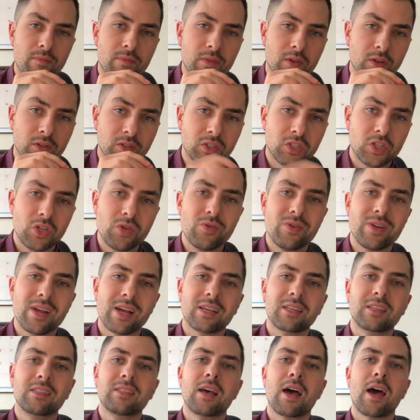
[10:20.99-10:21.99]
I'll see you
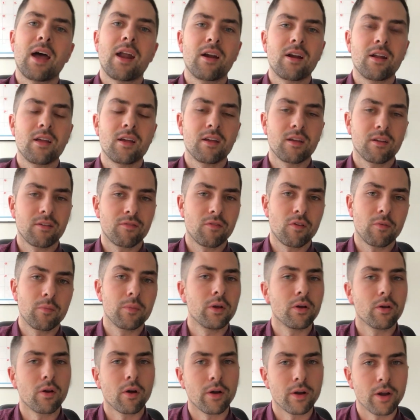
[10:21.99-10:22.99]
next Saturday from
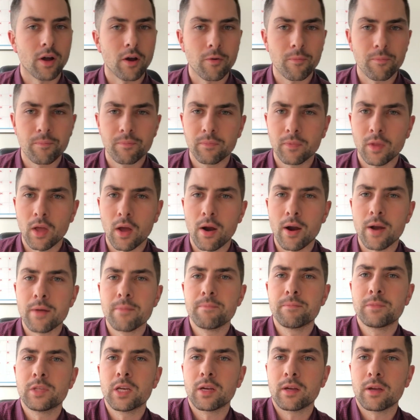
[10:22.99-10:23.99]
here on out. All right,
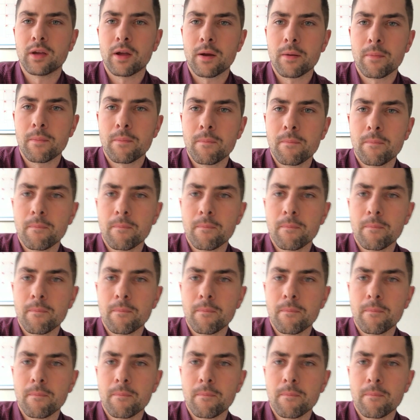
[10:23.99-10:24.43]
take care.